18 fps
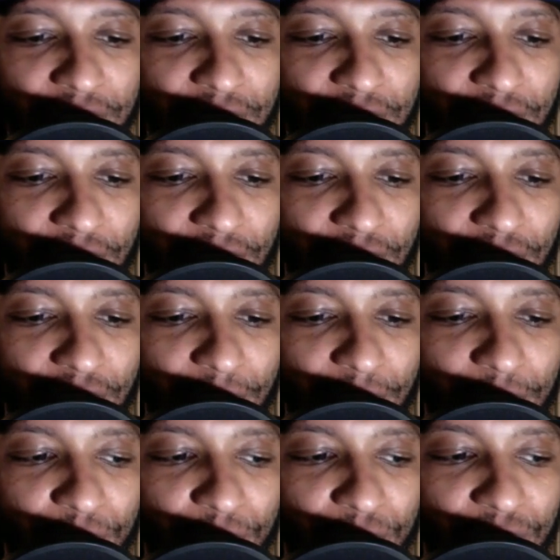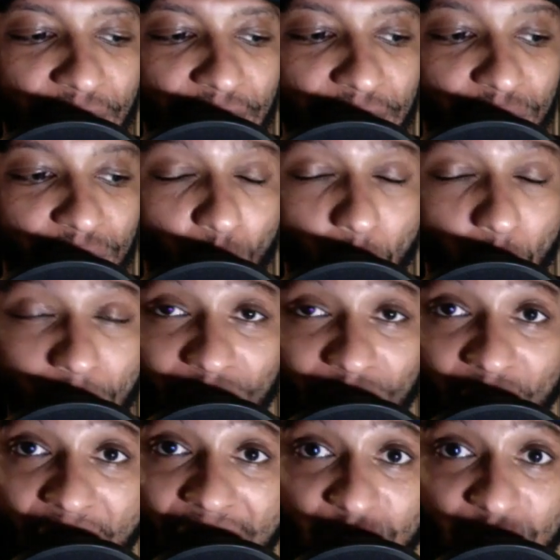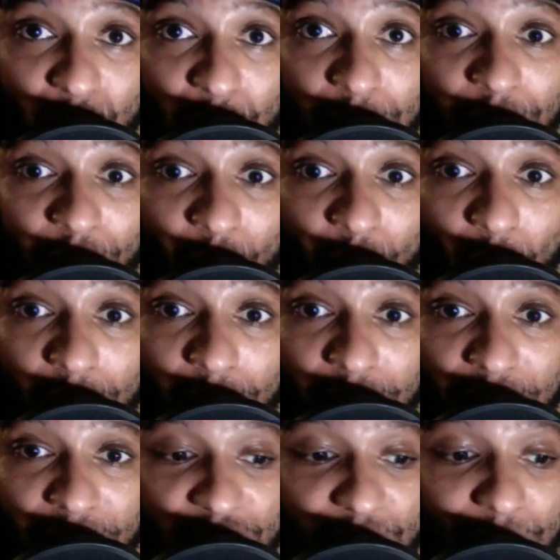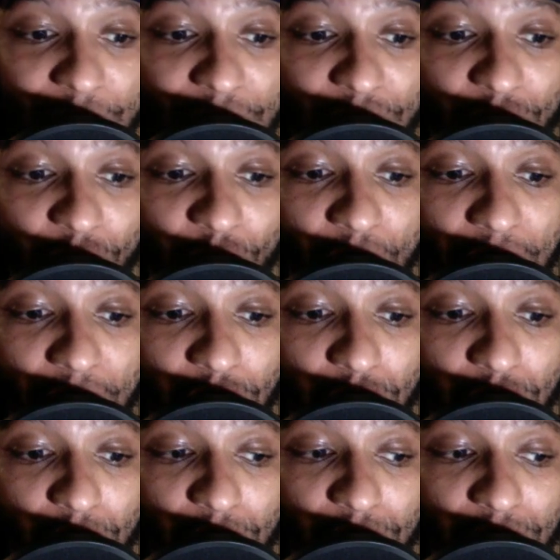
They won last week. Ford did as a manufacturer.